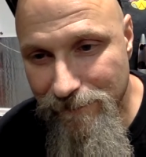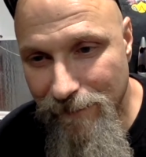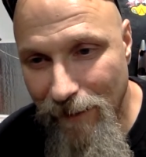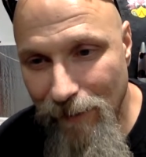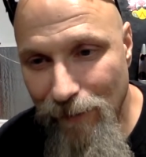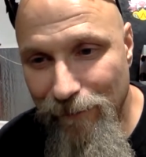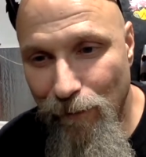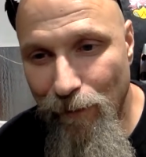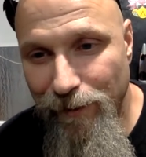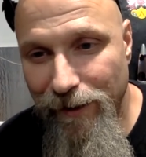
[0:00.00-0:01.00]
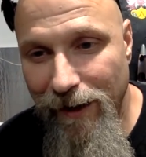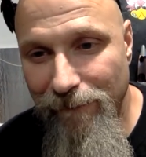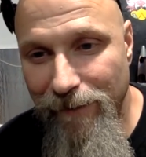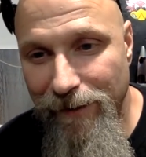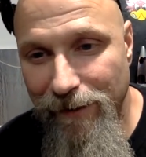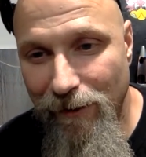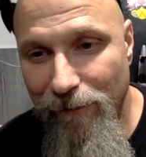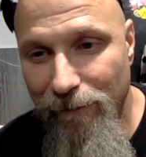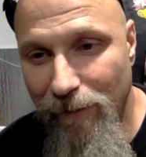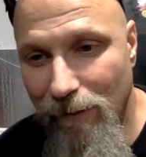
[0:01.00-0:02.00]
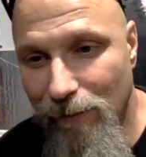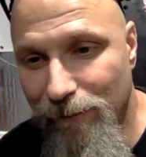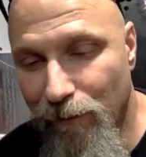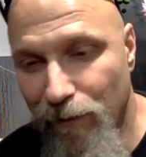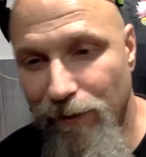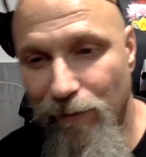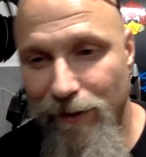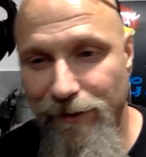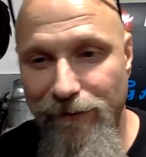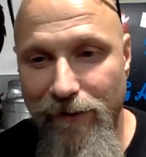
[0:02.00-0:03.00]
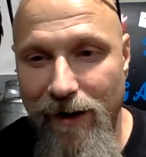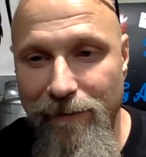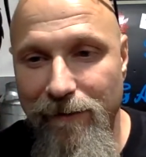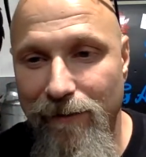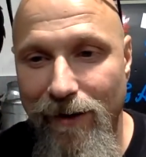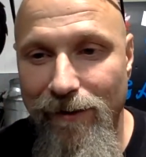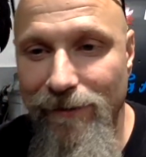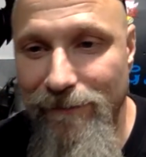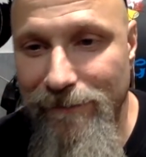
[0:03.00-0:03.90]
I'll look forward to that video. I'll look forward to when you drop it, brother.